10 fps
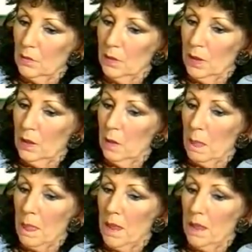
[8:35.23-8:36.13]
Well,
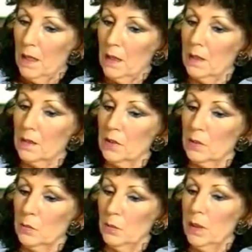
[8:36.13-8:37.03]

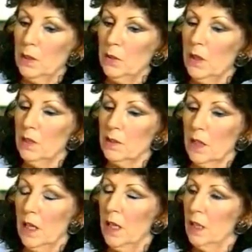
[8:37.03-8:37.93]
when you held her
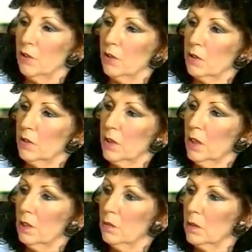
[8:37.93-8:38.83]
hand, you could
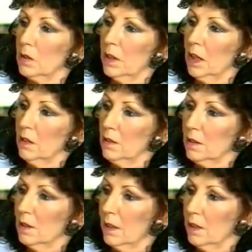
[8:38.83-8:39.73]
tell it was a
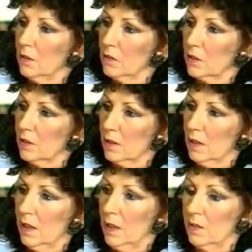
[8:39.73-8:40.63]
dainty lady's little
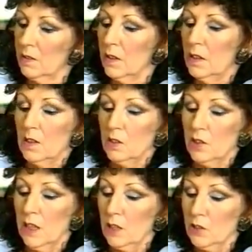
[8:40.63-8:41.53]
hand, and
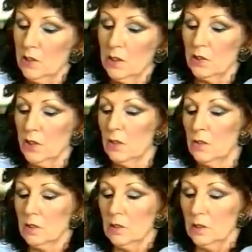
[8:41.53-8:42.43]
she actually
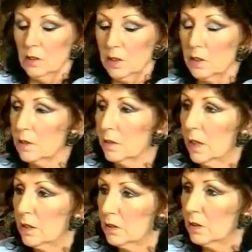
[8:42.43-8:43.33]
showed us her little
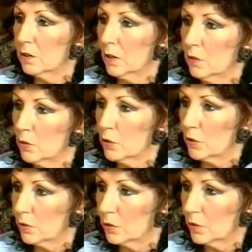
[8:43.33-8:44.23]
dainty toe
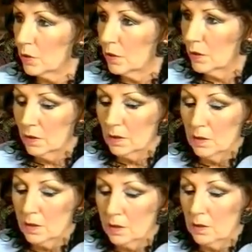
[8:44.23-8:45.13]
shoes,
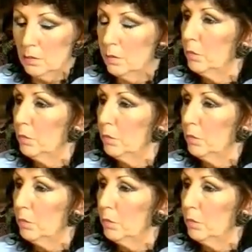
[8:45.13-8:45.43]
little,